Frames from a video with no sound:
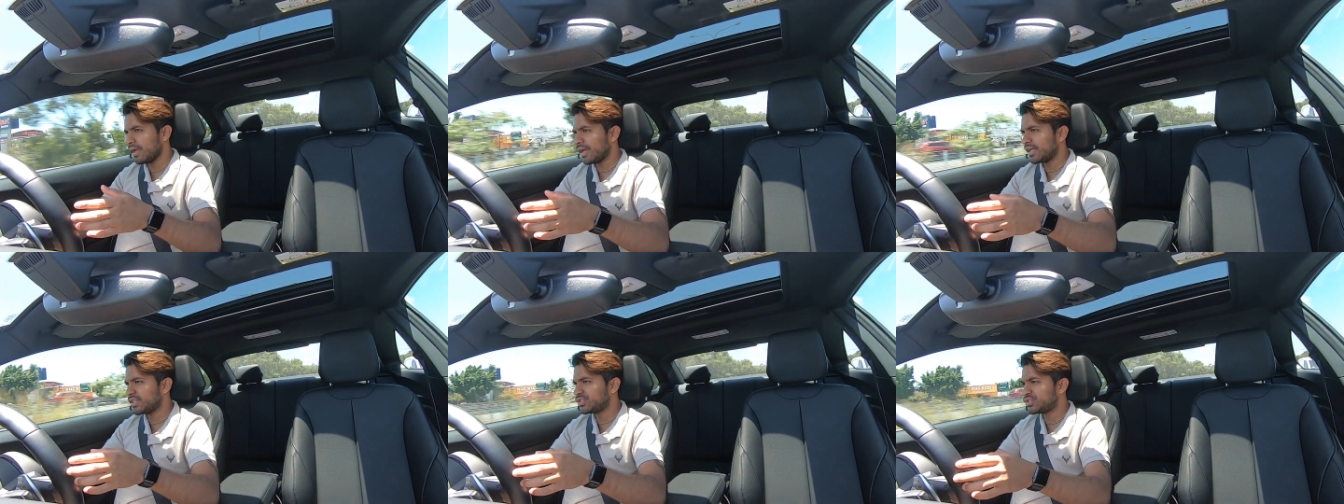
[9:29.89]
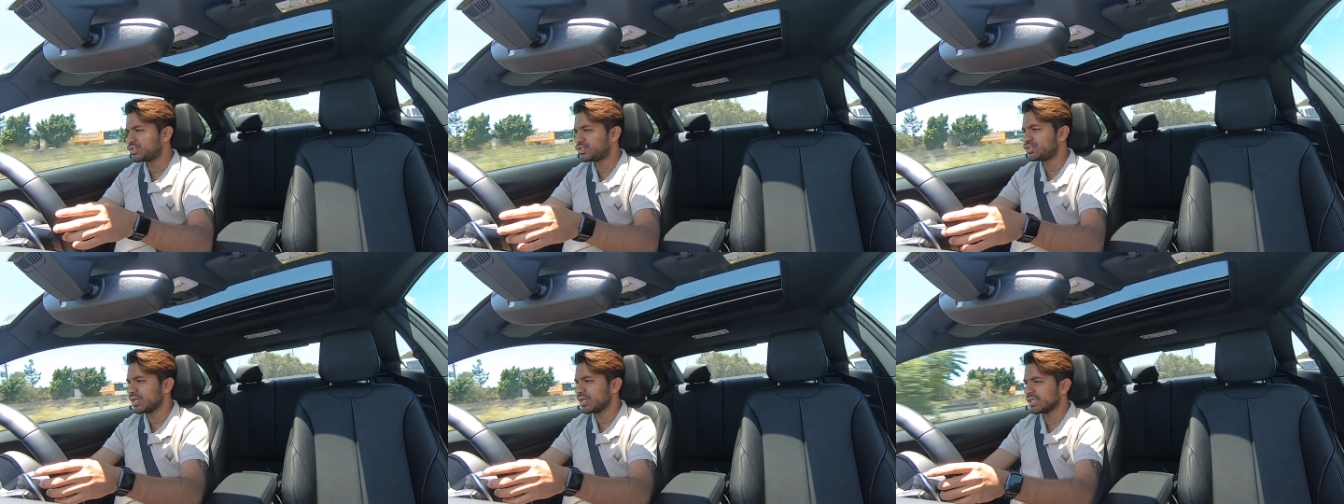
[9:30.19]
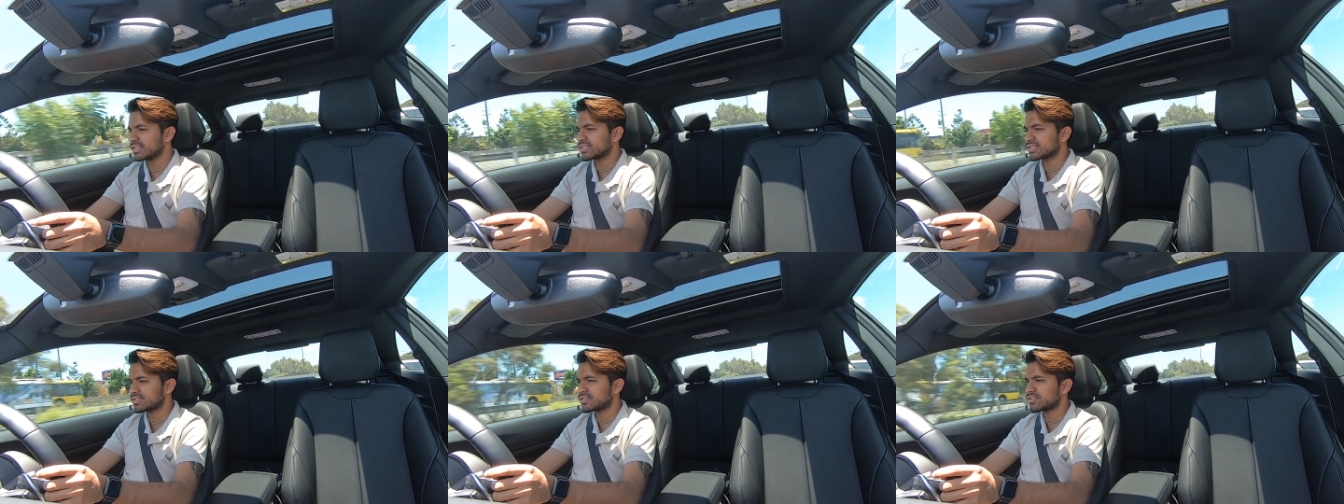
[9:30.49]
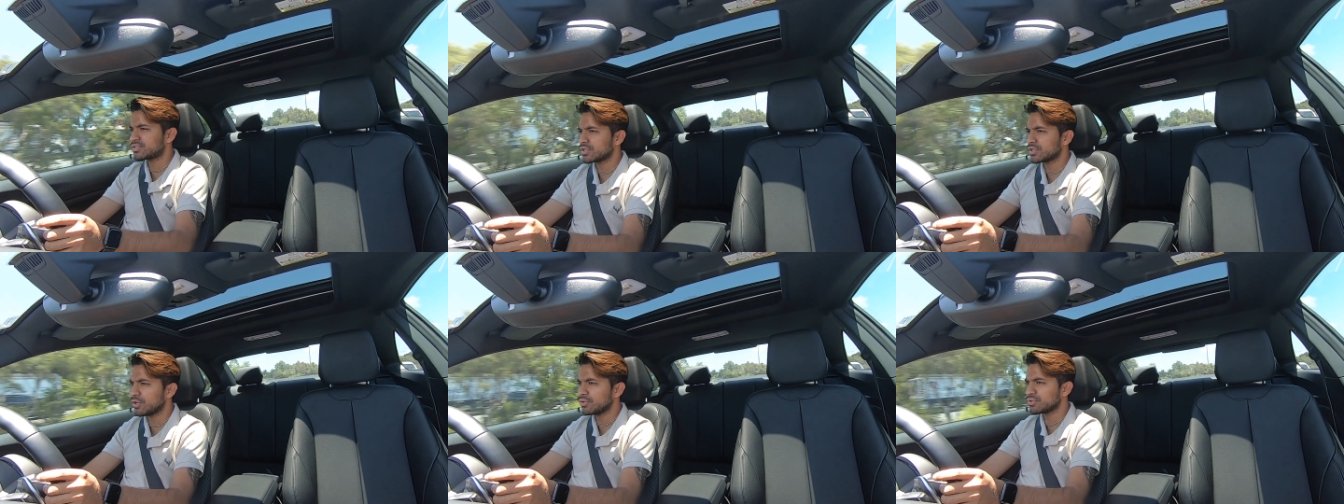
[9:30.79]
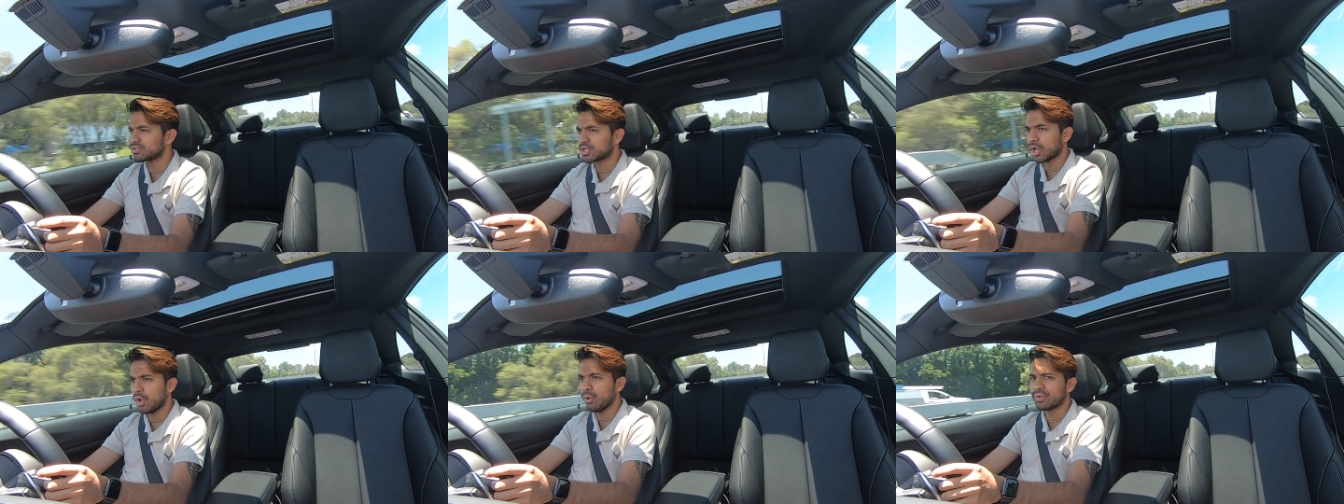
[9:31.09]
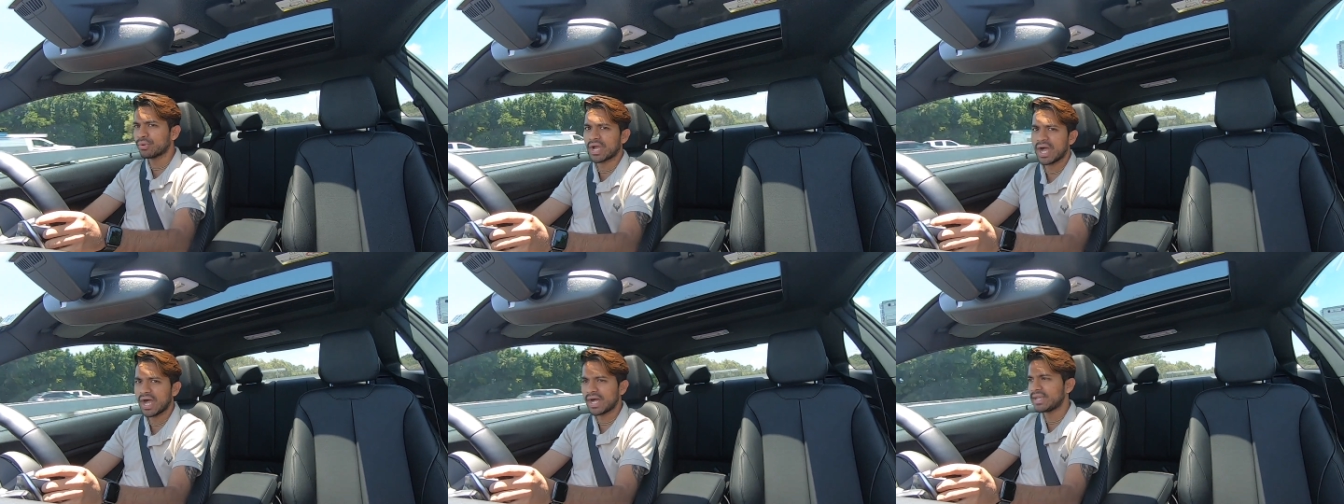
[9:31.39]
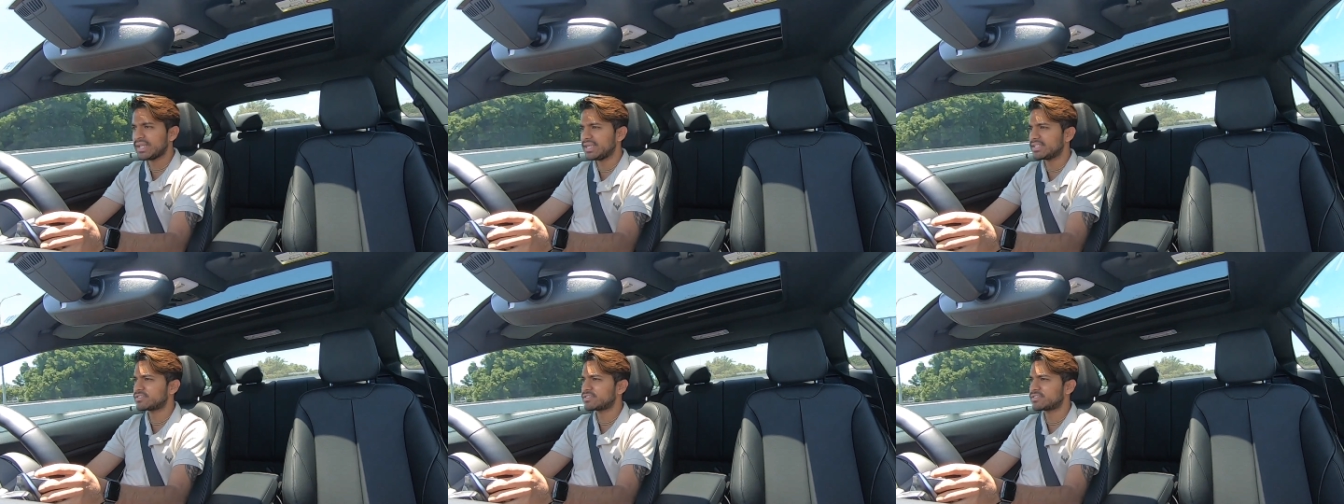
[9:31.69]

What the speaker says: it's just so go-karty.